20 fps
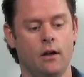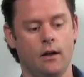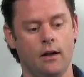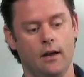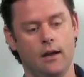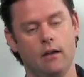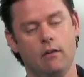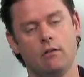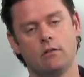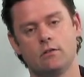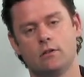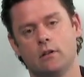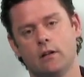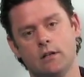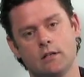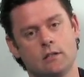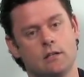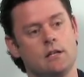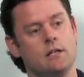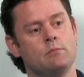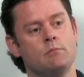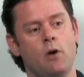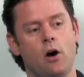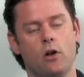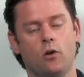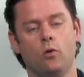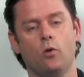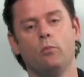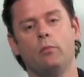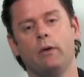here is at least these might
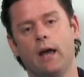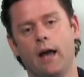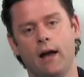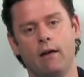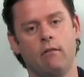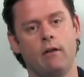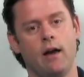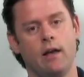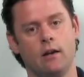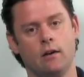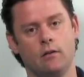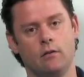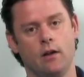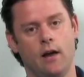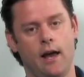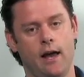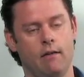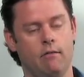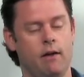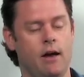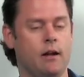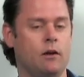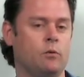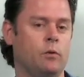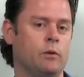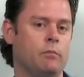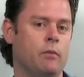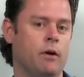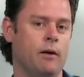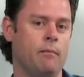all be A-rated
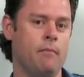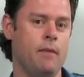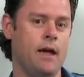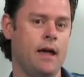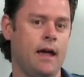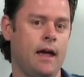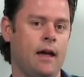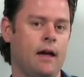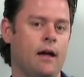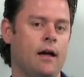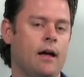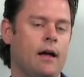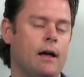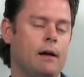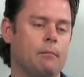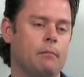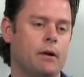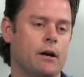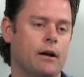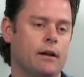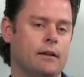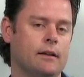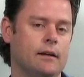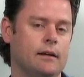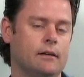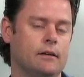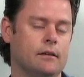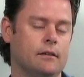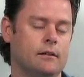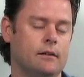with my mare, but I think
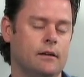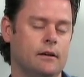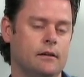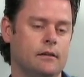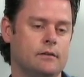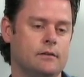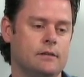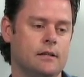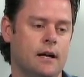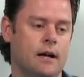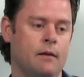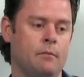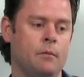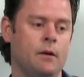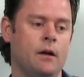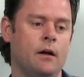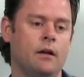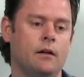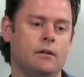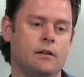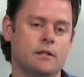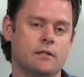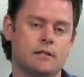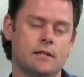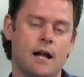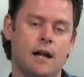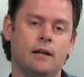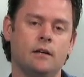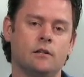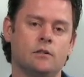that this
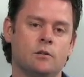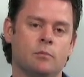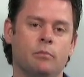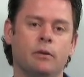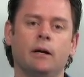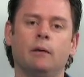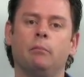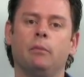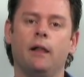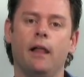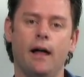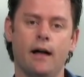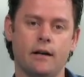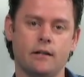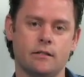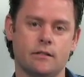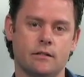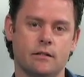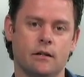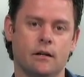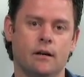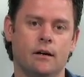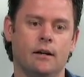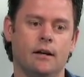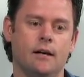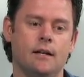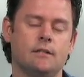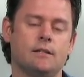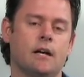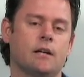stallion that's a B+
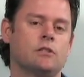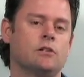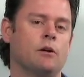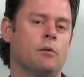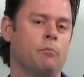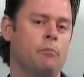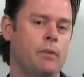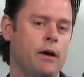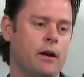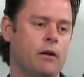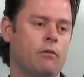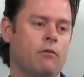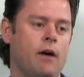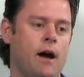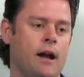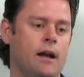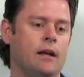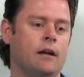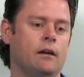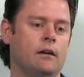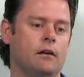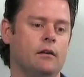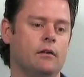is actually a better rating,